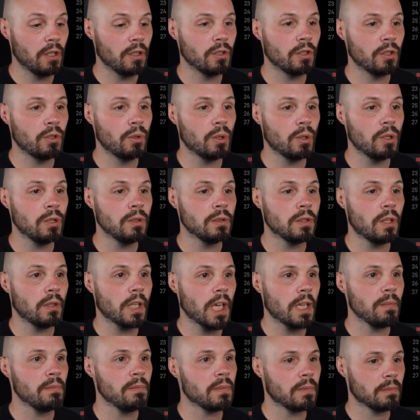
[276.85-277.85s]
Cool.
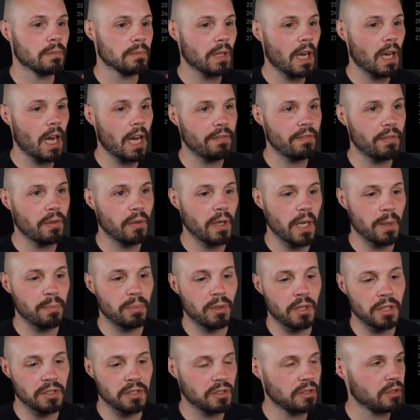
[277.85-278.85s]
Okay. iPhone 8
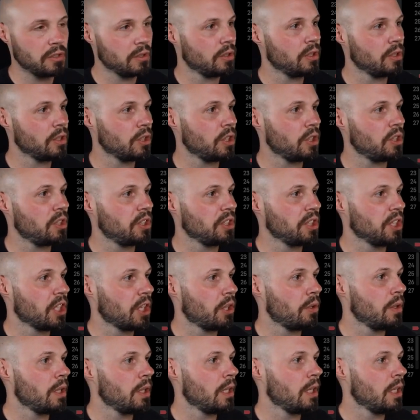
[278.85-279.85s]
Plus, good to
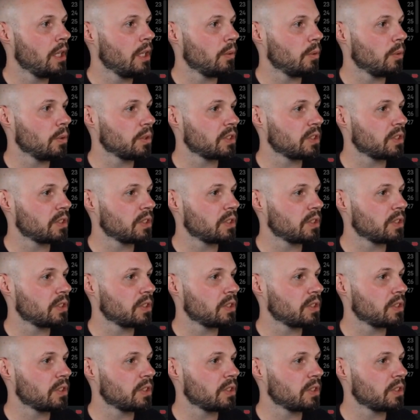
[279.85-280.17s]
go. We'll